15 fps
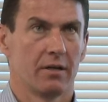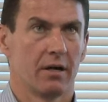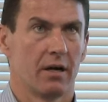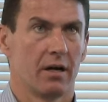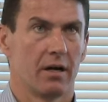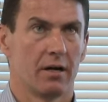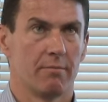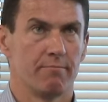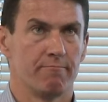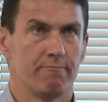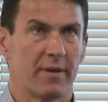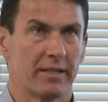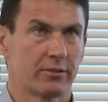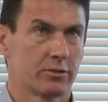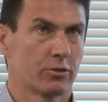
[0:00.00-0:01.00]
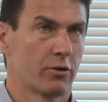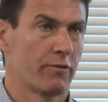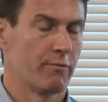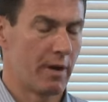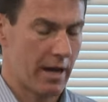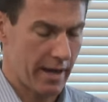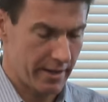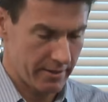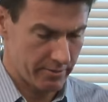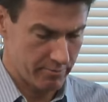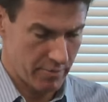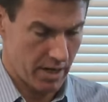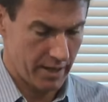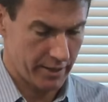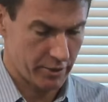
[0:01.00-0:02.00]
um, it's sort of my,
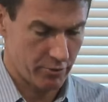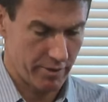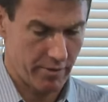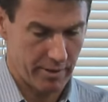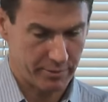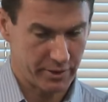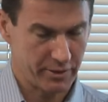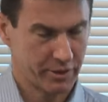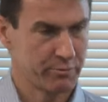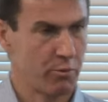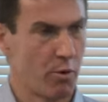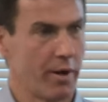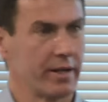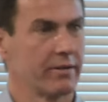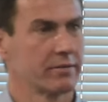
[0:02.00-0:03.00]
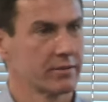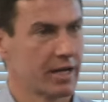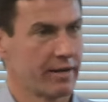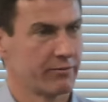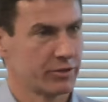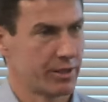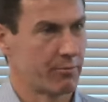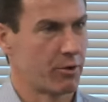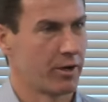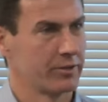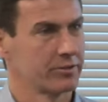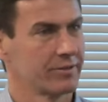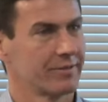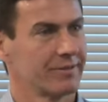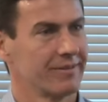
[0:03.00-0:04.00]
my career up to this point kind of
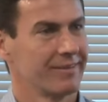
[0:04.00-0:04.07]
summarized.